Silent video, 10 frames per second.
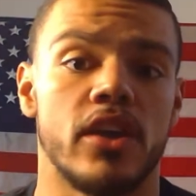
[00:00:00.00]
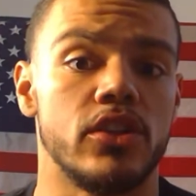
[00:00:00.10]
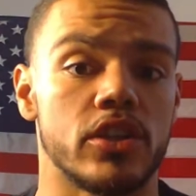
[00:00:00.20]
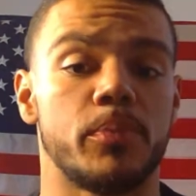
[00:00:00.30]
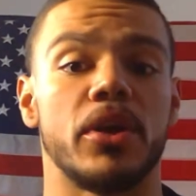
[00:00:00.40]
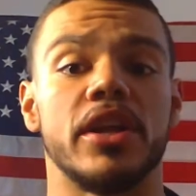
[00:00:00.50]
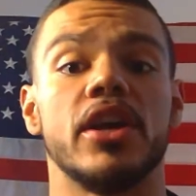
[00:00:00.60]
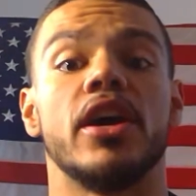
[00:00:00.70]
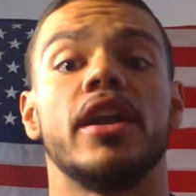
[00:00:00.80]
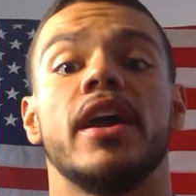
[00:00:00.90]
Looked pretty
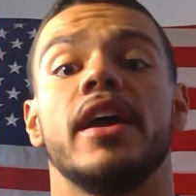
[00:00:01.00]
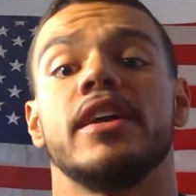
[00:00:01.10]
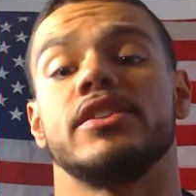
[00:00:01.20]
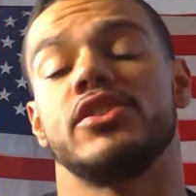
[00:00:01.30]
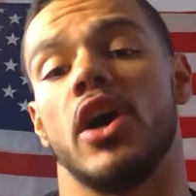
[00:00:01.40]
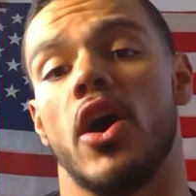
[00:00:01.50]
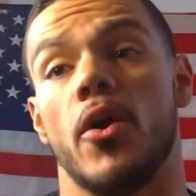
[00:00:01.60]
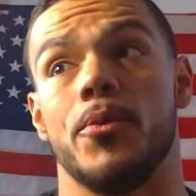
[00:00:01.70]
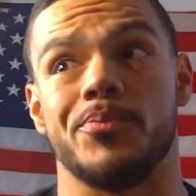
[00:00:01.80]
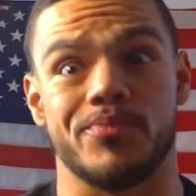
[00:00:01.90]
good.
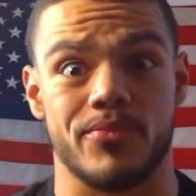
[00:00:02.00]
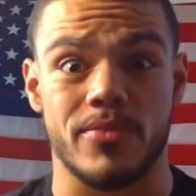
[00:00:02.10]
So